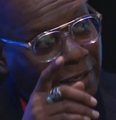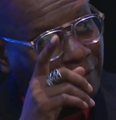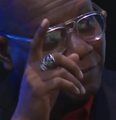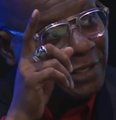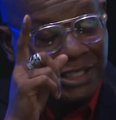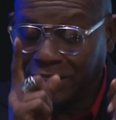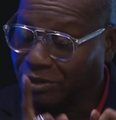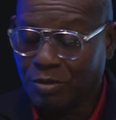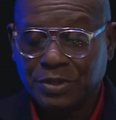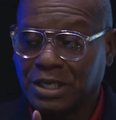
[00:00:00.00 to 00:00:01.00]
If he's not a
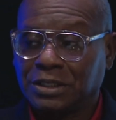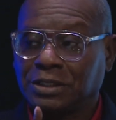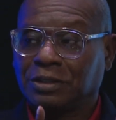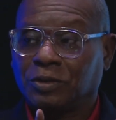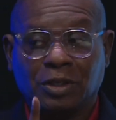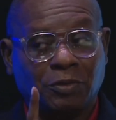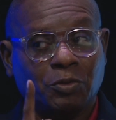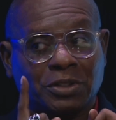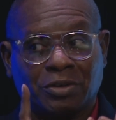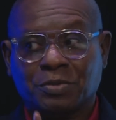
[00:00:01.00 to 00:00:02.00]
representative, if he
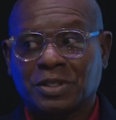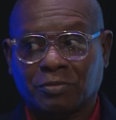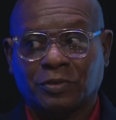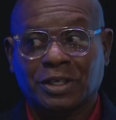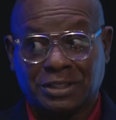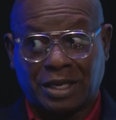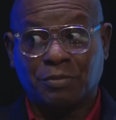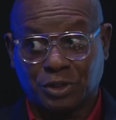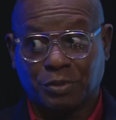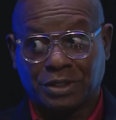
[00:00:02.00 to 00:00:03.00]
wasn't a representative of the
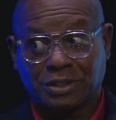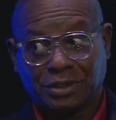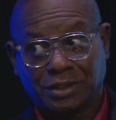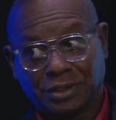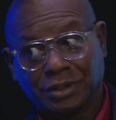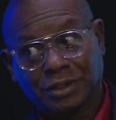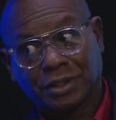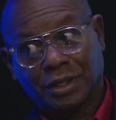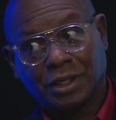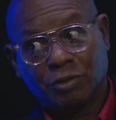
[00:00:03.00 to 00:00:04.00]
establishment,
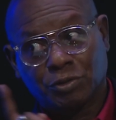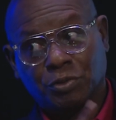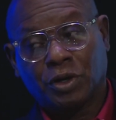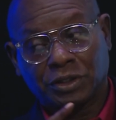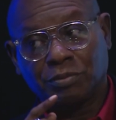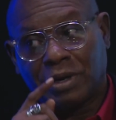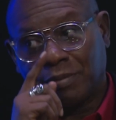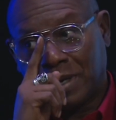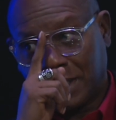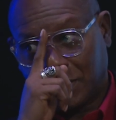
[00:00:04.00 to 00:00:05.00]
he was brought in by
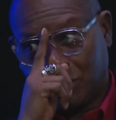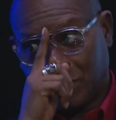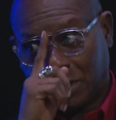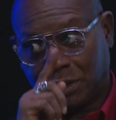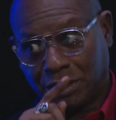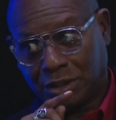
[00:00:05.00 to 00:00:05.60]
Michael Manley.